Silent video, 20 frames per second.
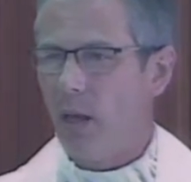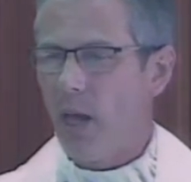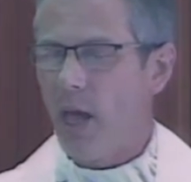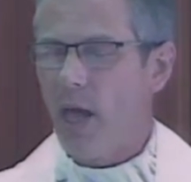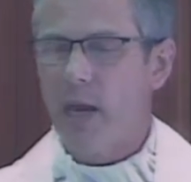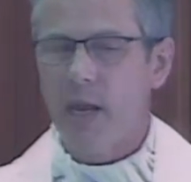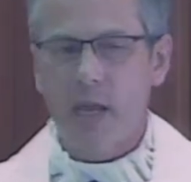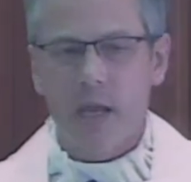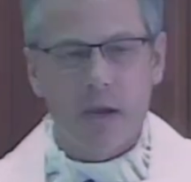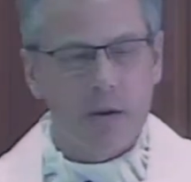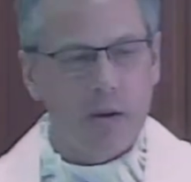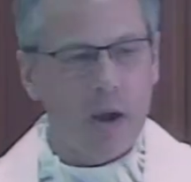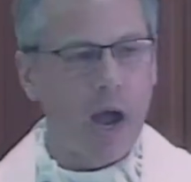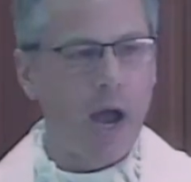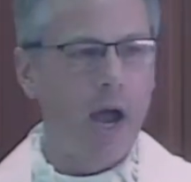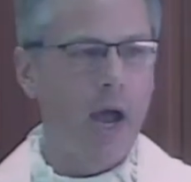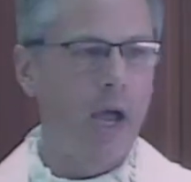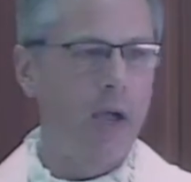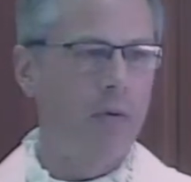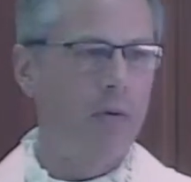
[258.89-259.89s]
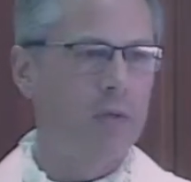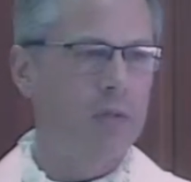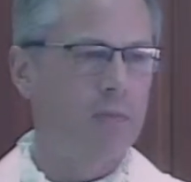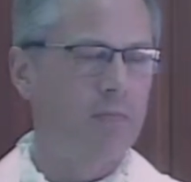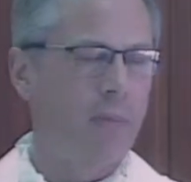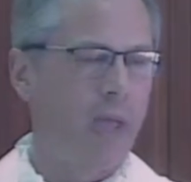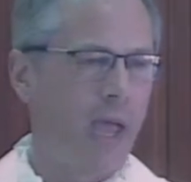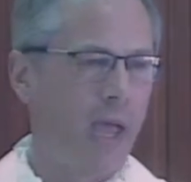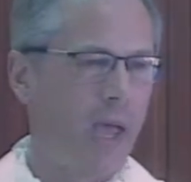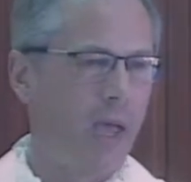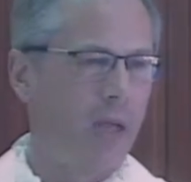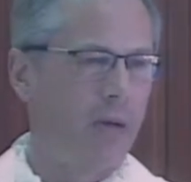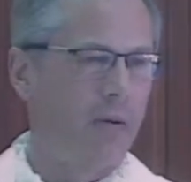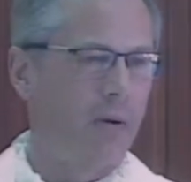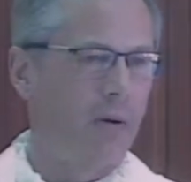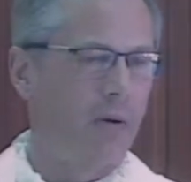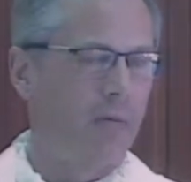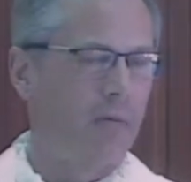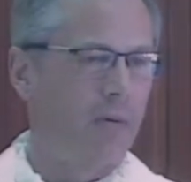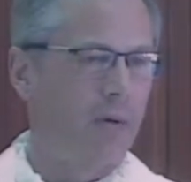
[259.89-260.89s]
And here I was mad
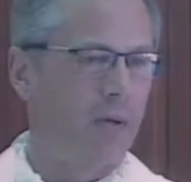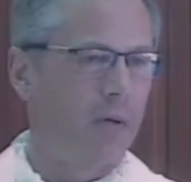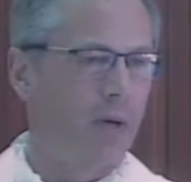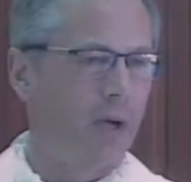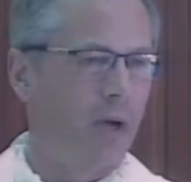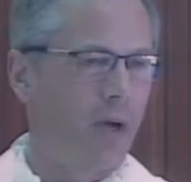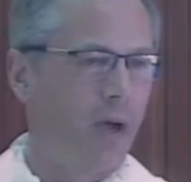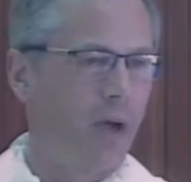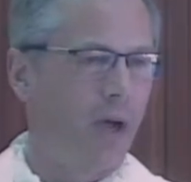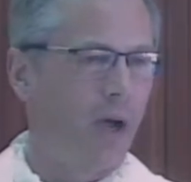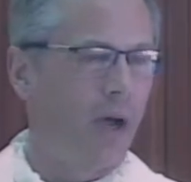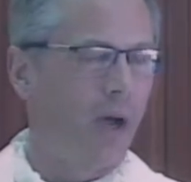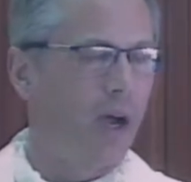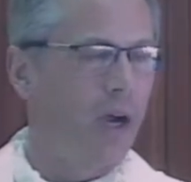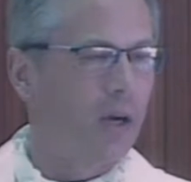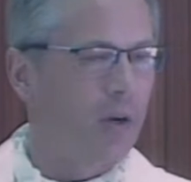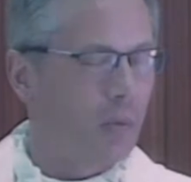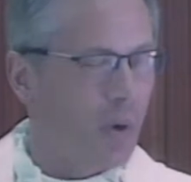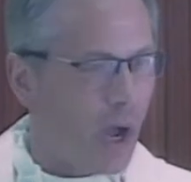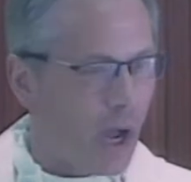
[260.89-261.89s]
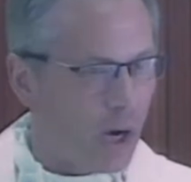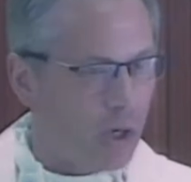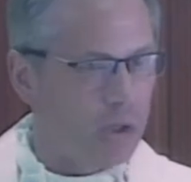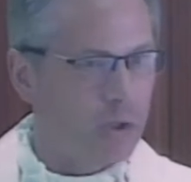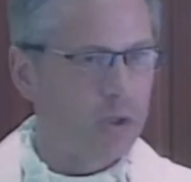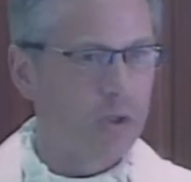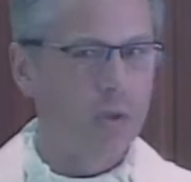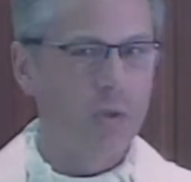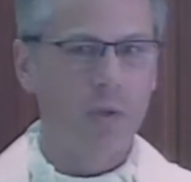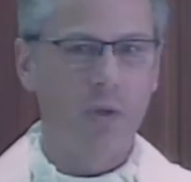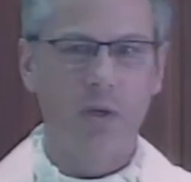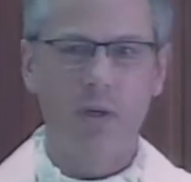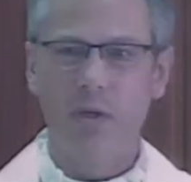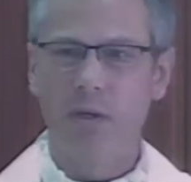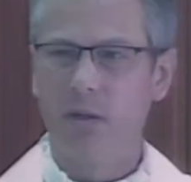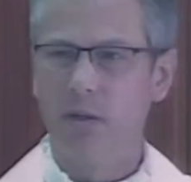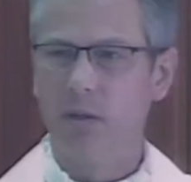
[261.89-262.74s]
over a garage door,